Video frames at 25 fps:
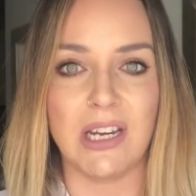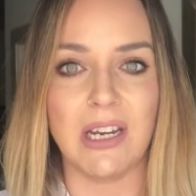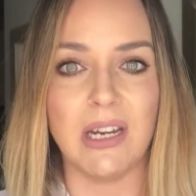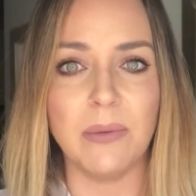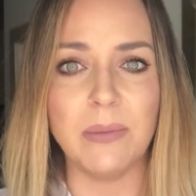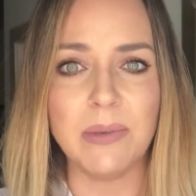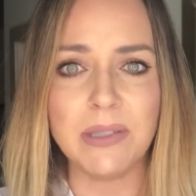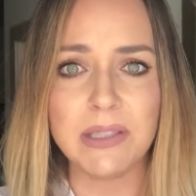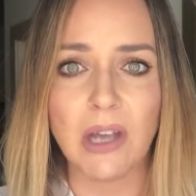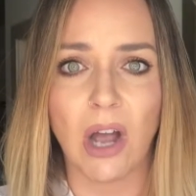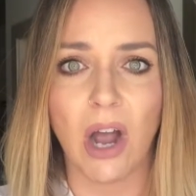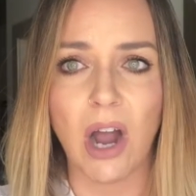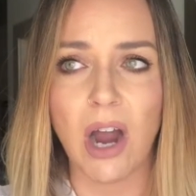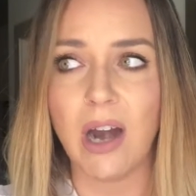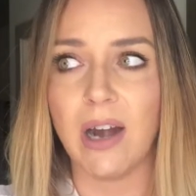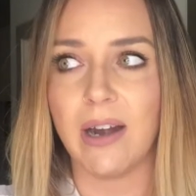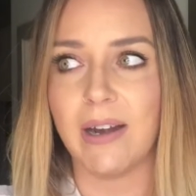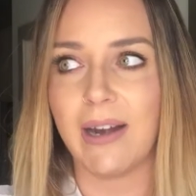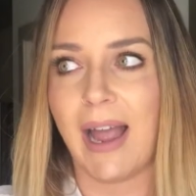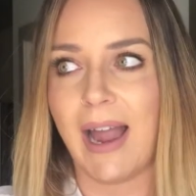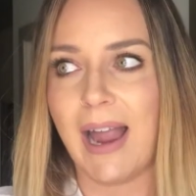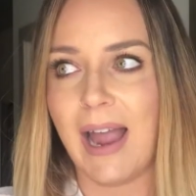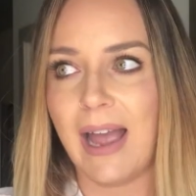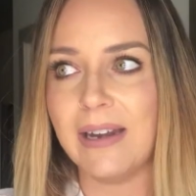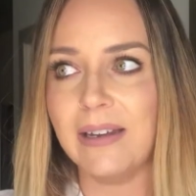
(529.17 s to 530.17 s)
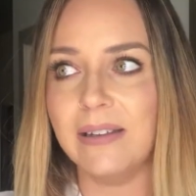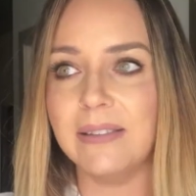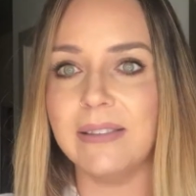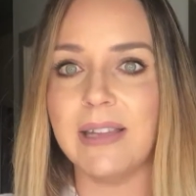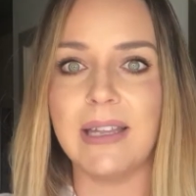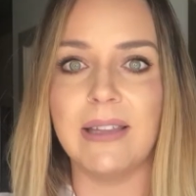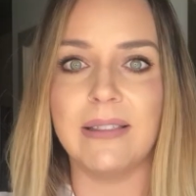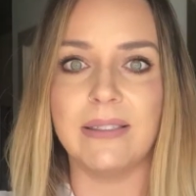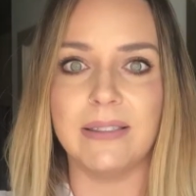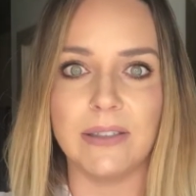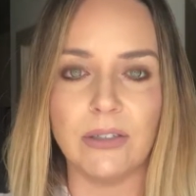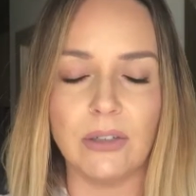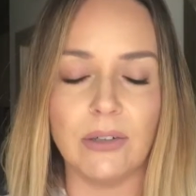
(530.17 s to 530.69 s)
And it was hard. I had to
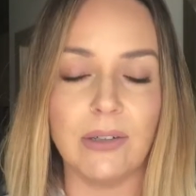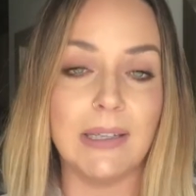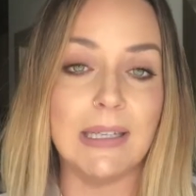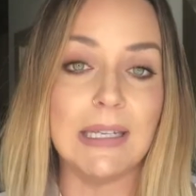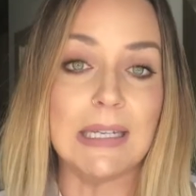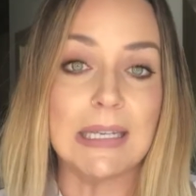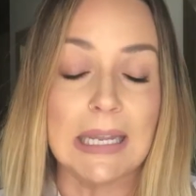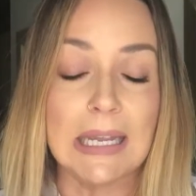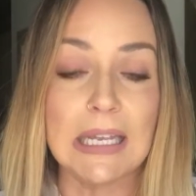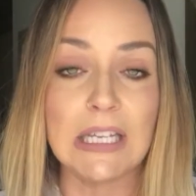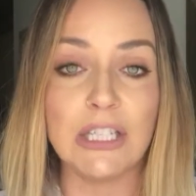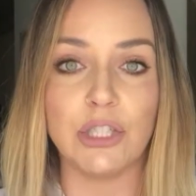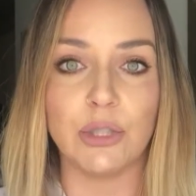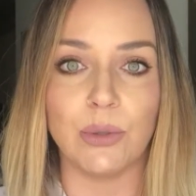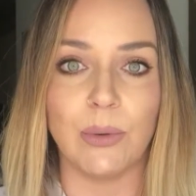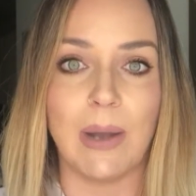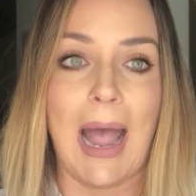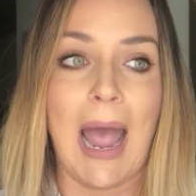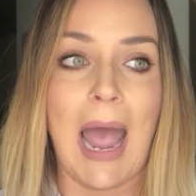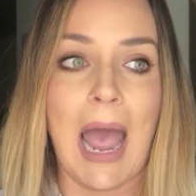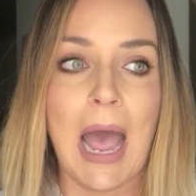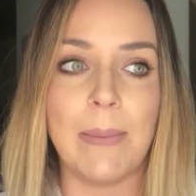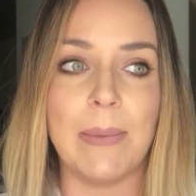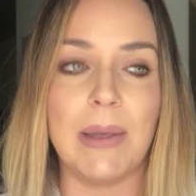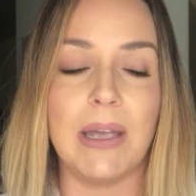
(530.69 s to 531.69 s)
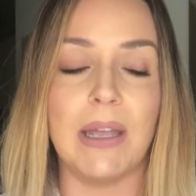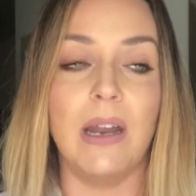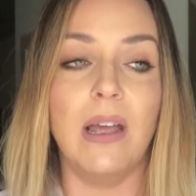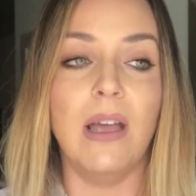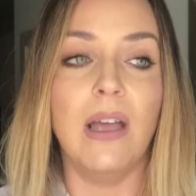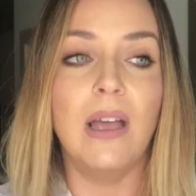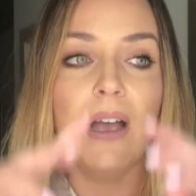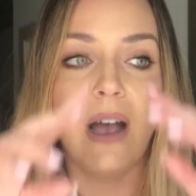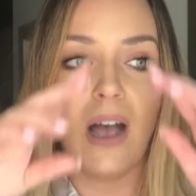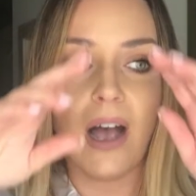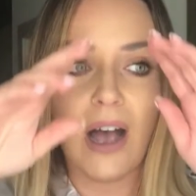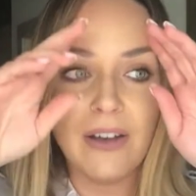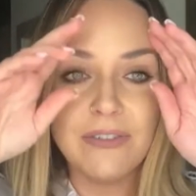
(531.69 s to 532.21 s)
literally get into a habit
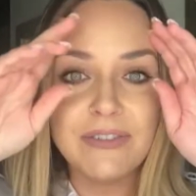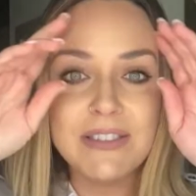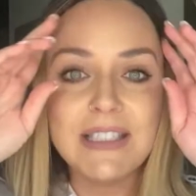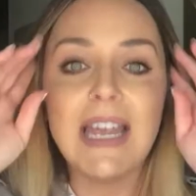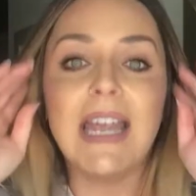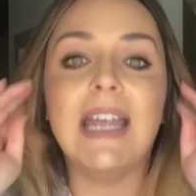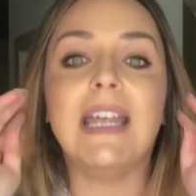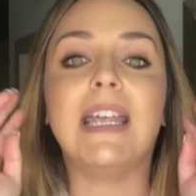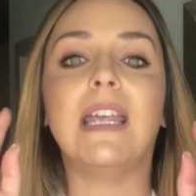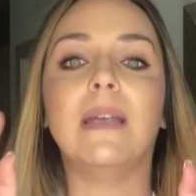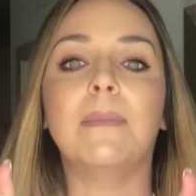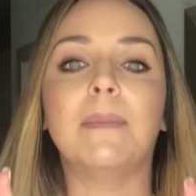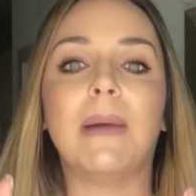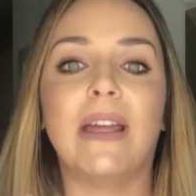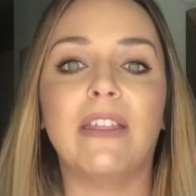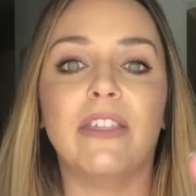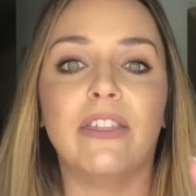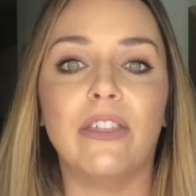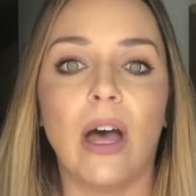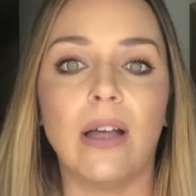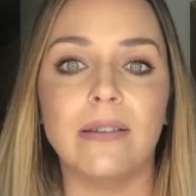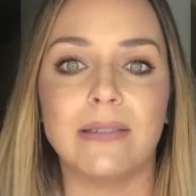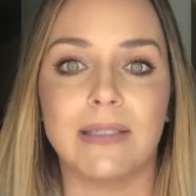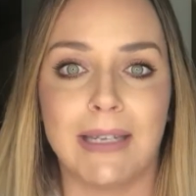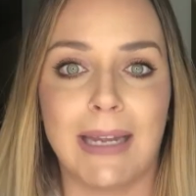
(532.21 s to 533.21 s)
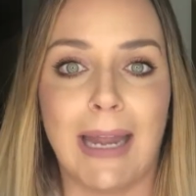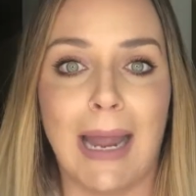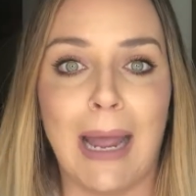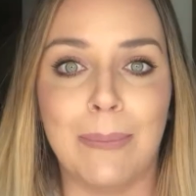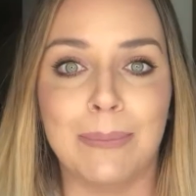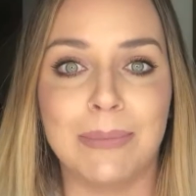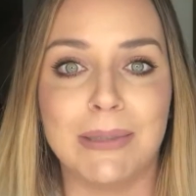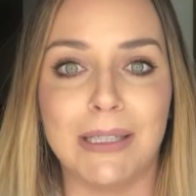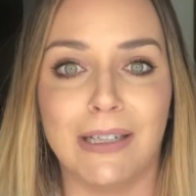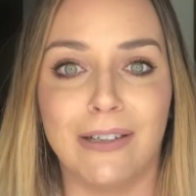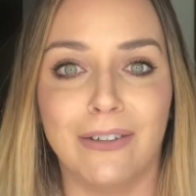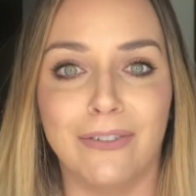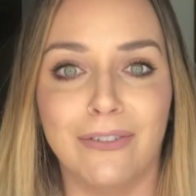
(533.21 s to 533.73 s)
of taking my thoughts
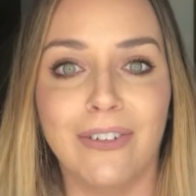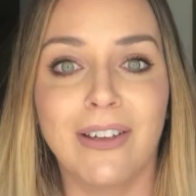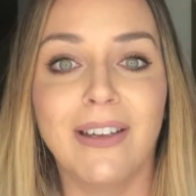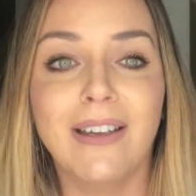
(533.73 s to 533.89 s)
captive.